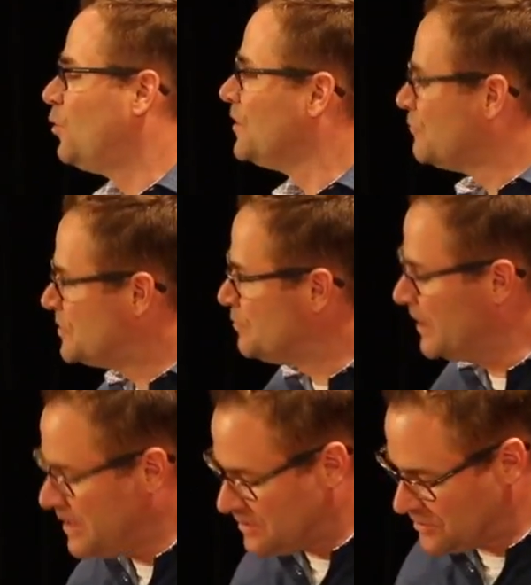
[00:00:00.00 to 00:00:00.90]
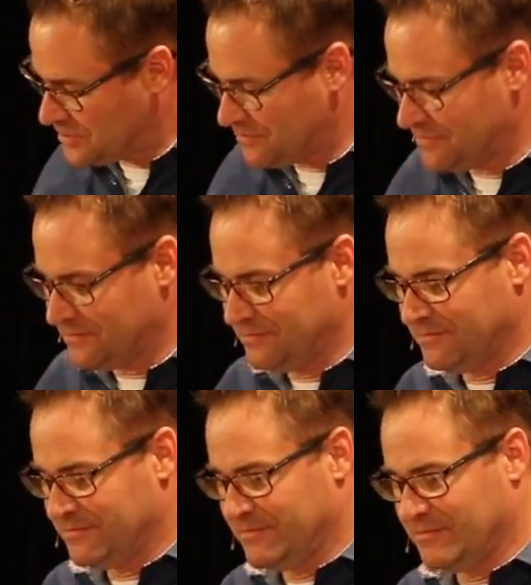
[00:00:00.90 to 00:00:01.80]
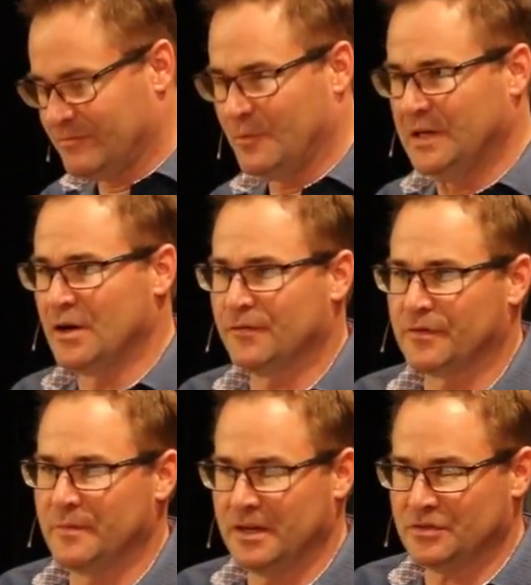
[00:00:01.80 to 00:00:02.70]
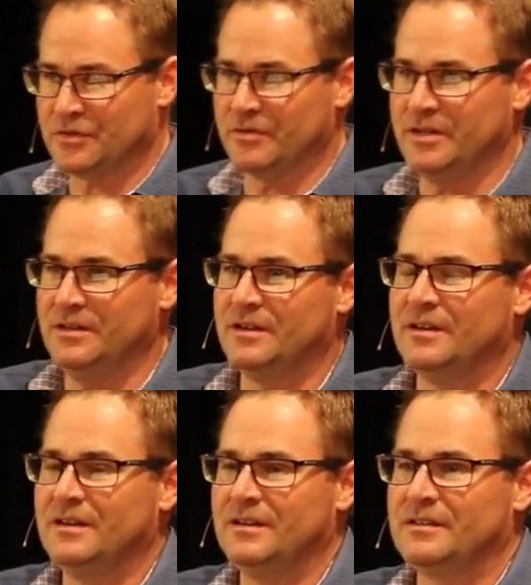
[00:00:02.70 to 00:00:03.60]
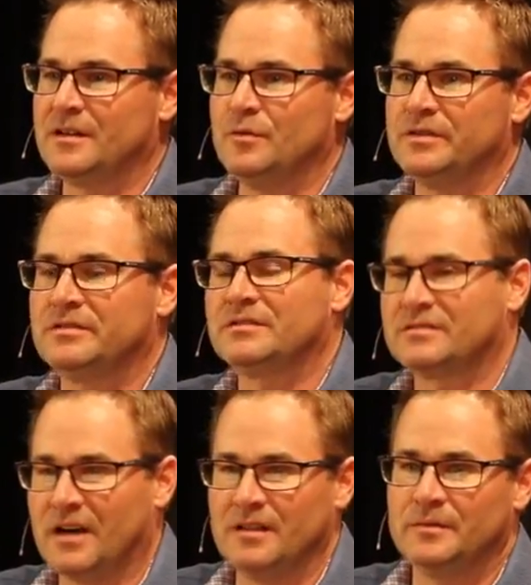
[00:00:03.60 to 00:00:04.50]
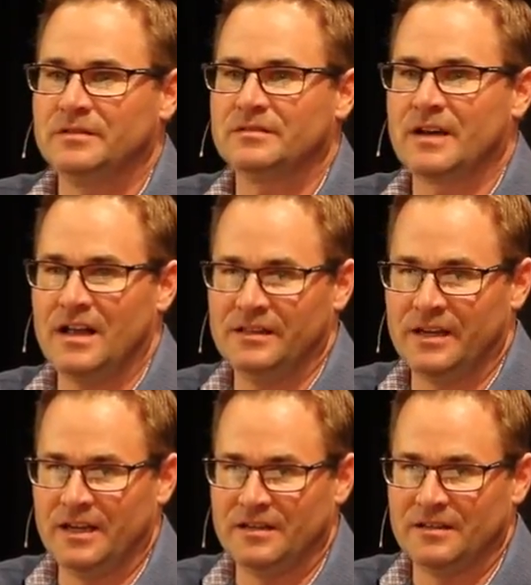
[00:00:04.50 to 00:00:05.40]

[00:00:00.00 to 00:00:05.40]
Well, there was a place. We know from history that it was Solomon's colonnade.